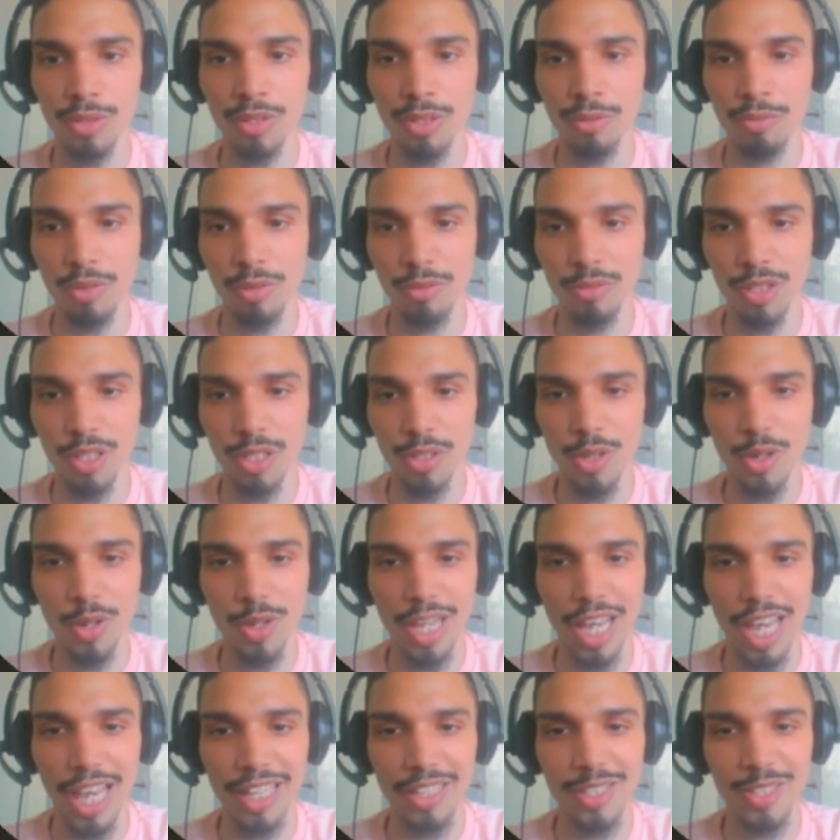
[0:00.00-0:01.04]
15.
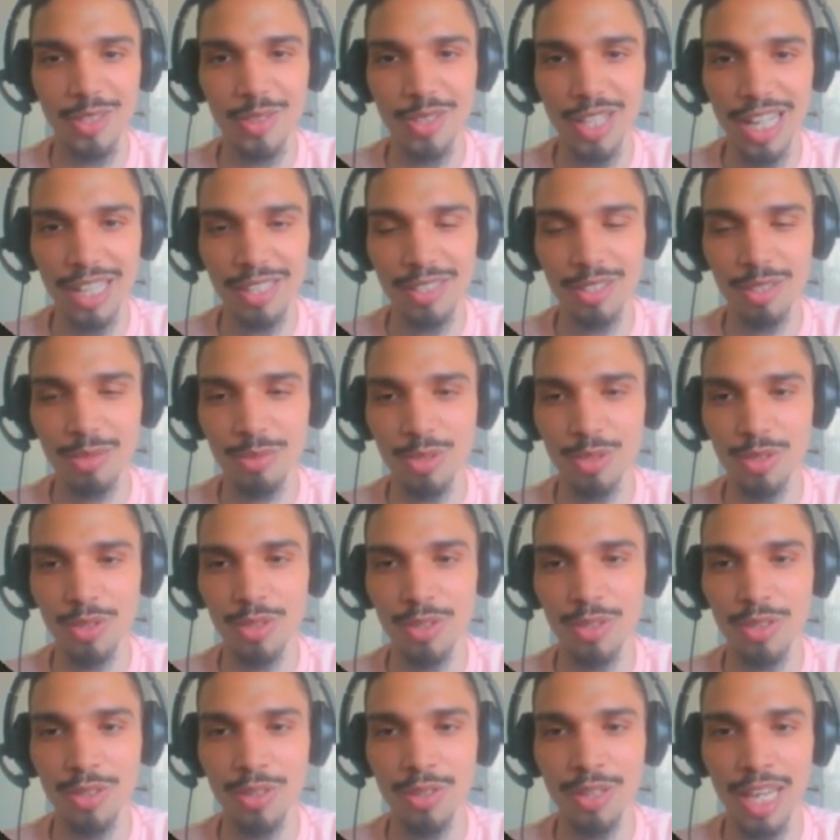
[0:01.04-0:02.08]
Okay, so that seems
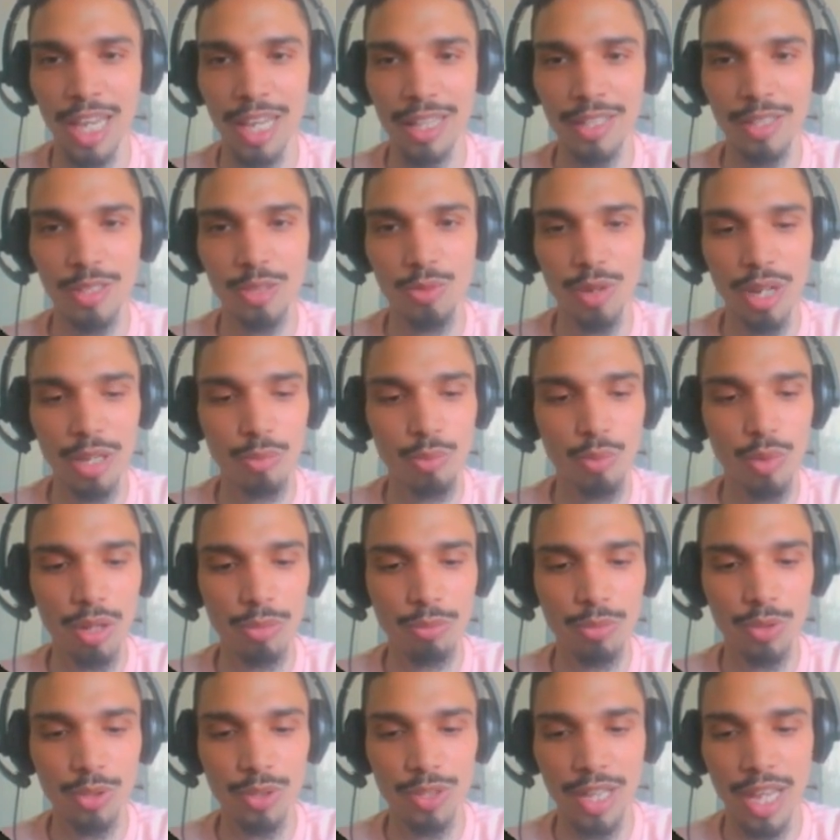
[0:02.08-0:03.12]
good. Okay, let's run one
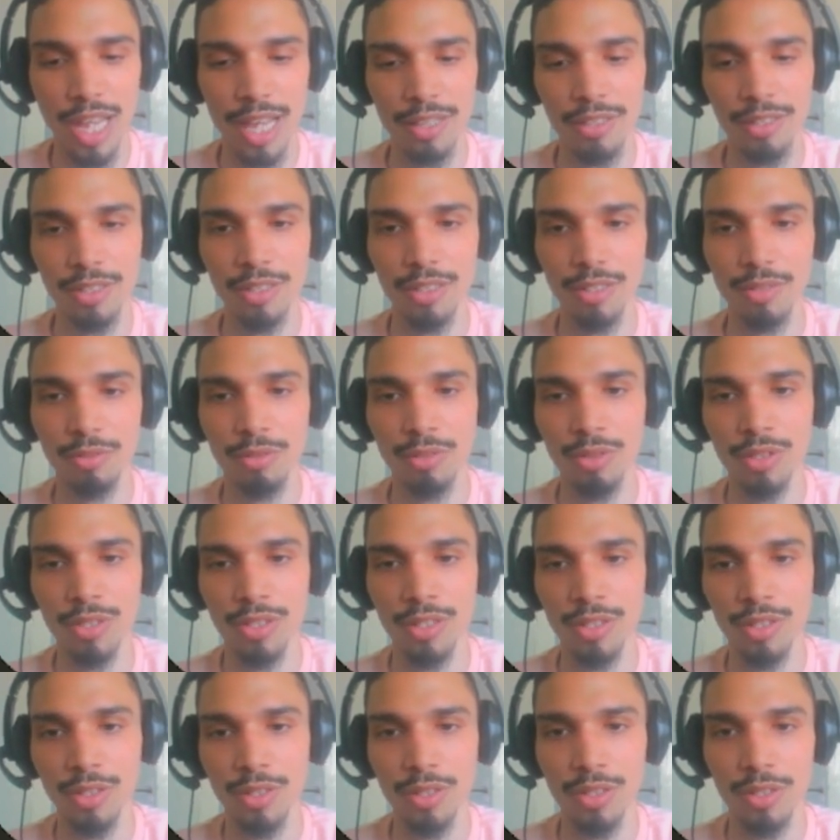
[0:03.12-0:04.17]
more test
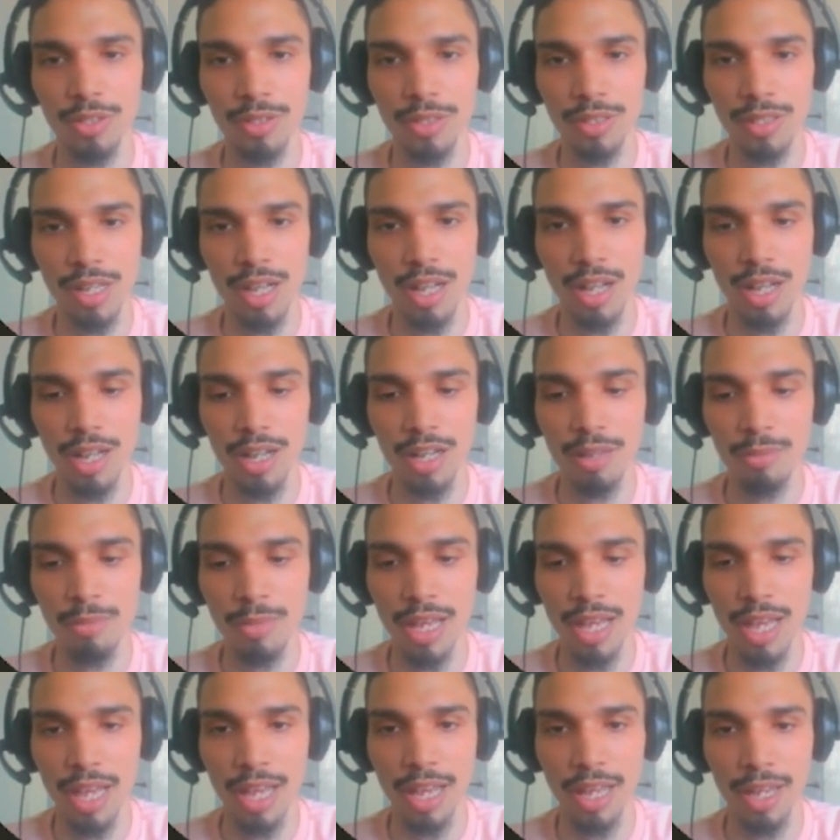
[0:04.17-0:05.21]
per time,
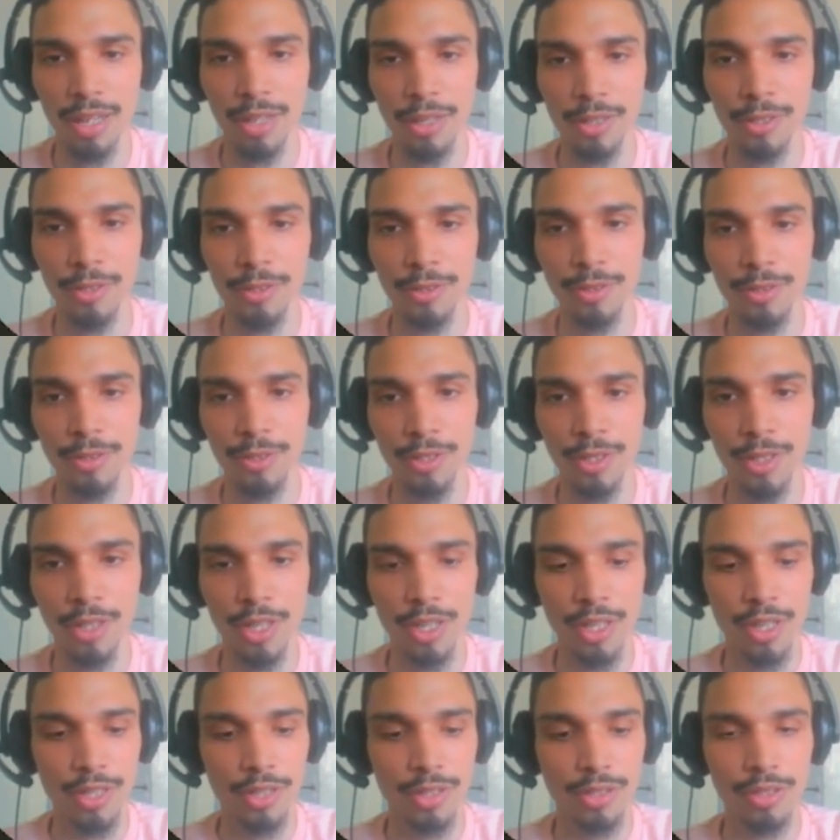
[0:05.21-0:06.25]
and
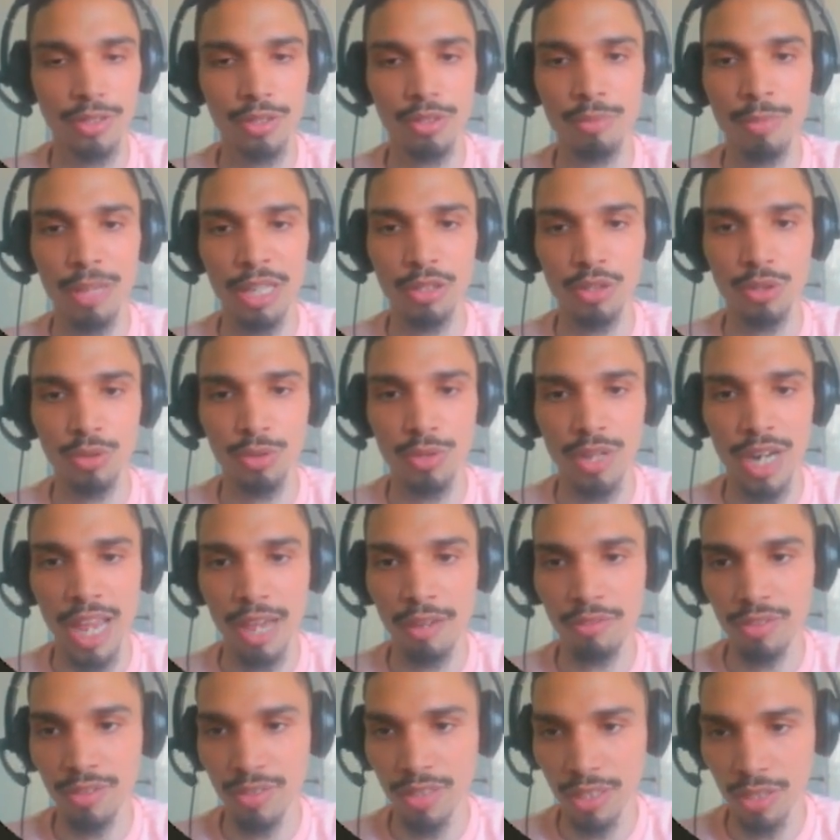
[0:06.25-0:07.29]
just to make sure
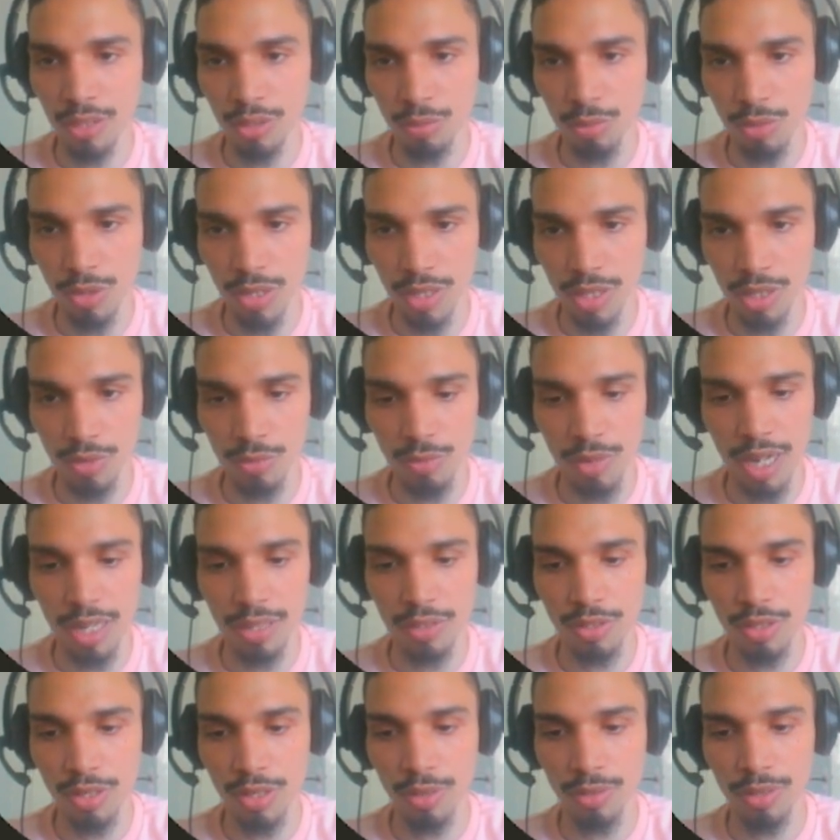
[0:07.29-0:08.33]
everything is working great.
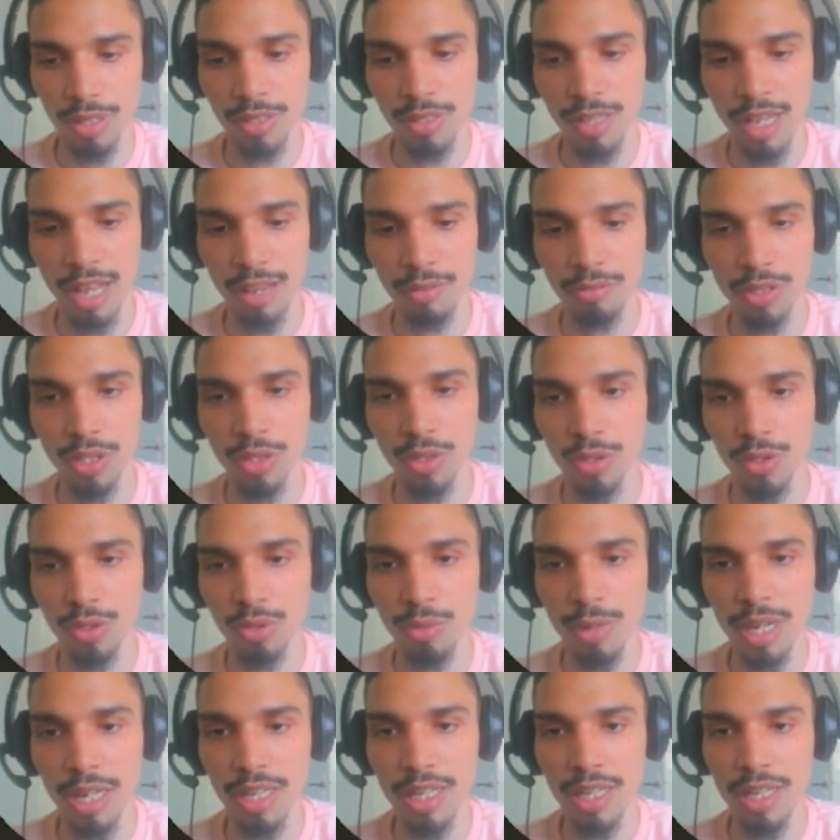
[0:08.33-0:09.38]
So let's have here
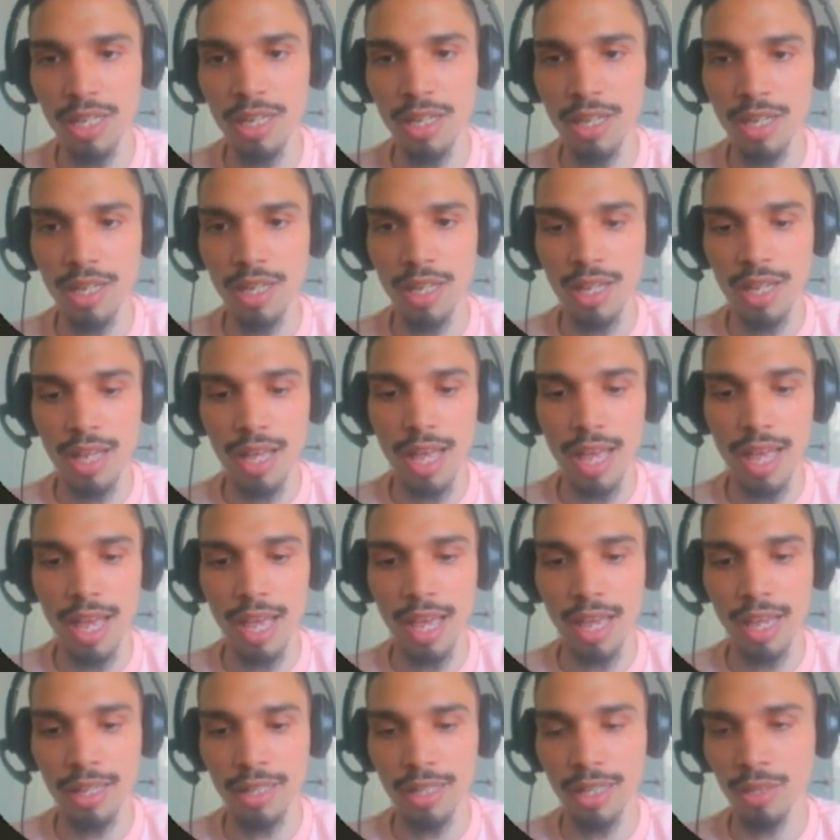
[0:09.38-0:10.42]
20,
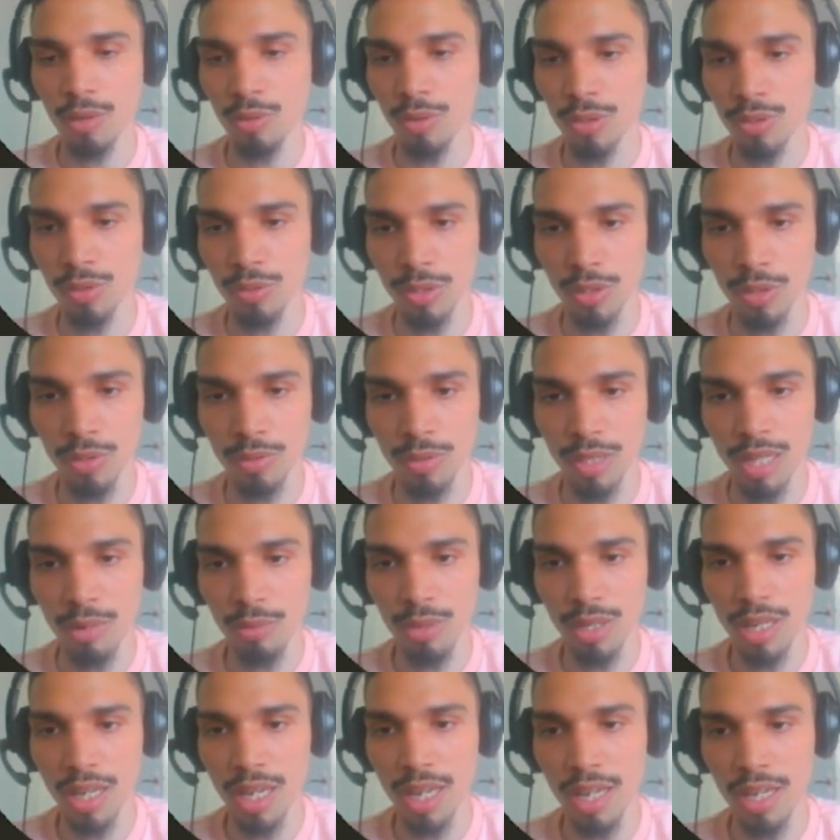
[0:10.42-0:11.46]
and I don't want to include
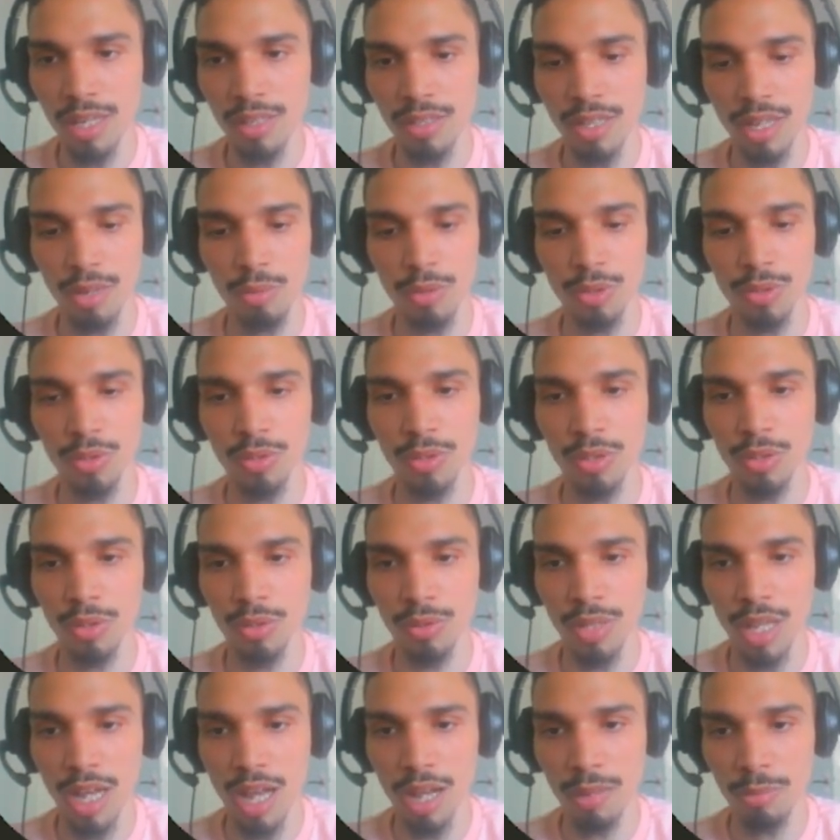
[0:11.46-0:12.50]
lowercase, I want to
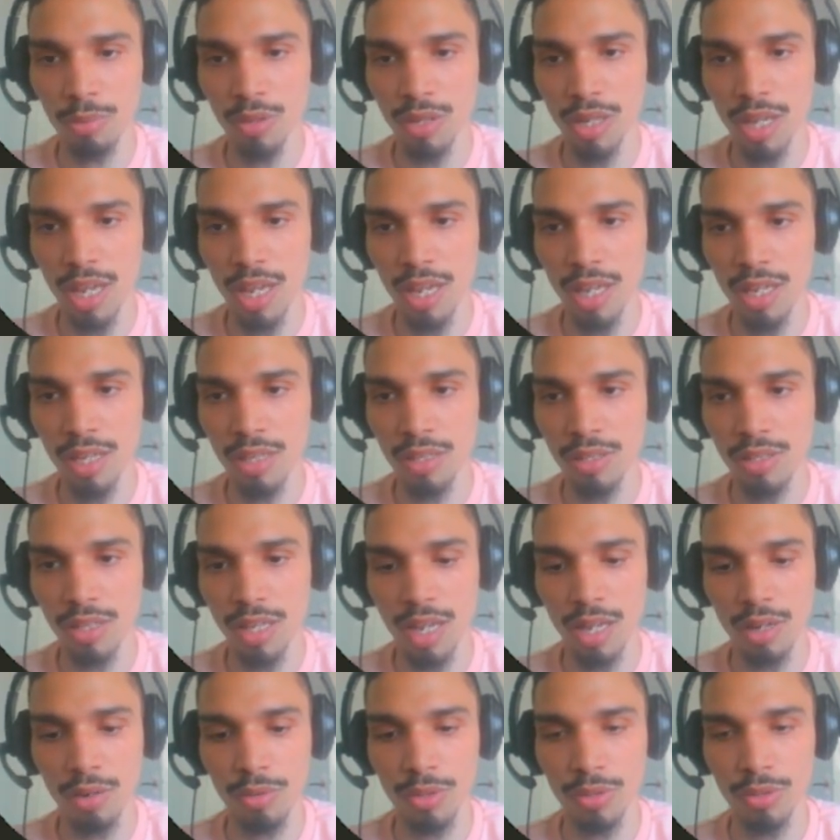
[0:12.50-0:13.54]
include uppercase,
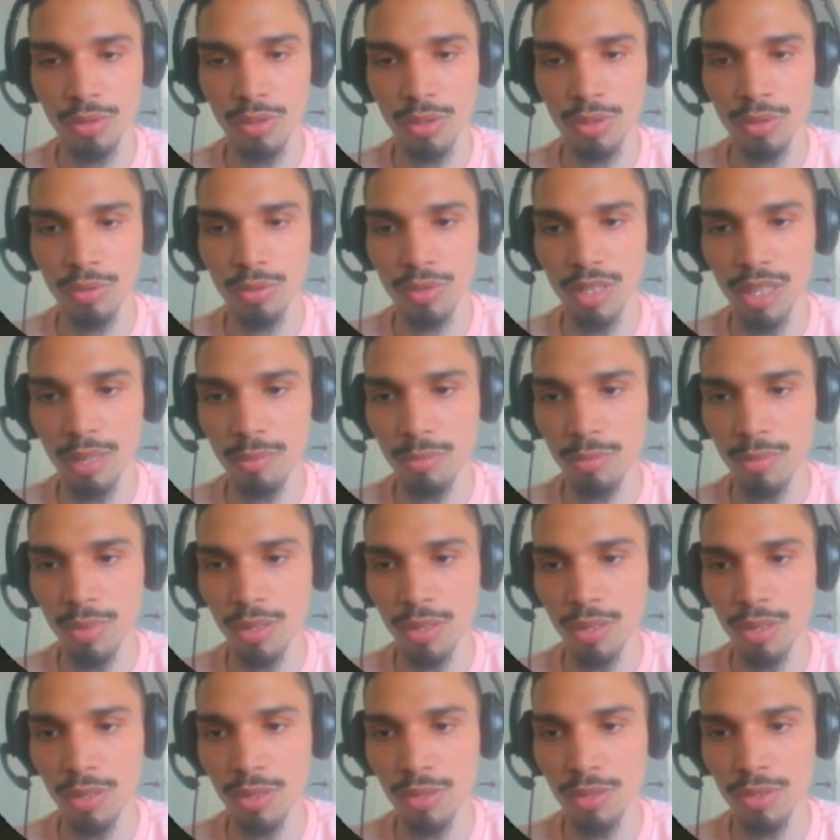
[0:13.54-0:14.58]
I don't want to include
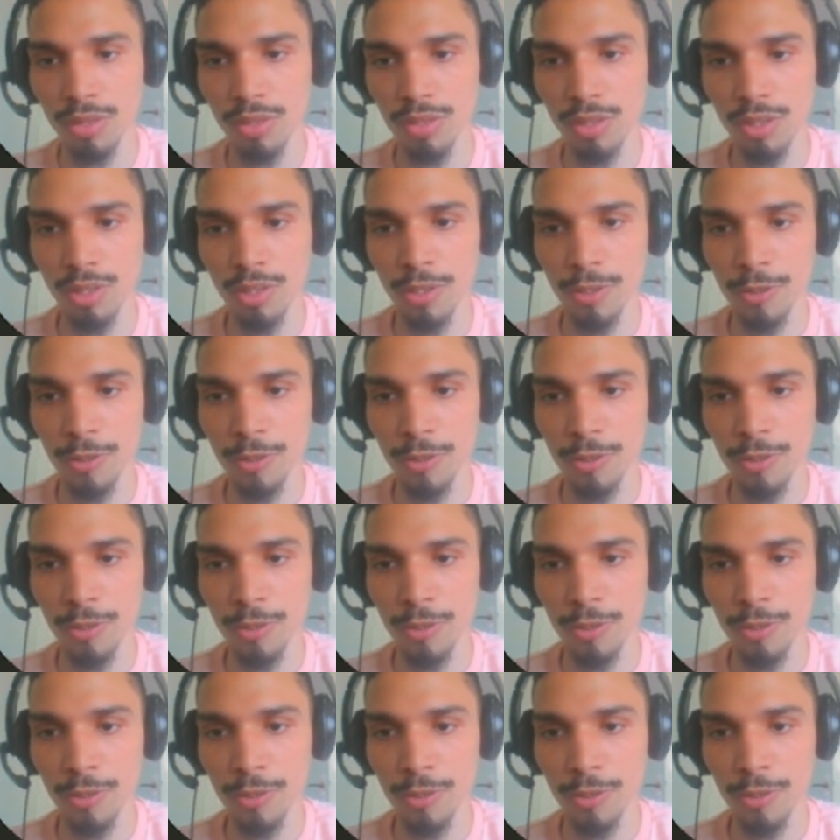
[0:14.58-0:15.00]
numbers,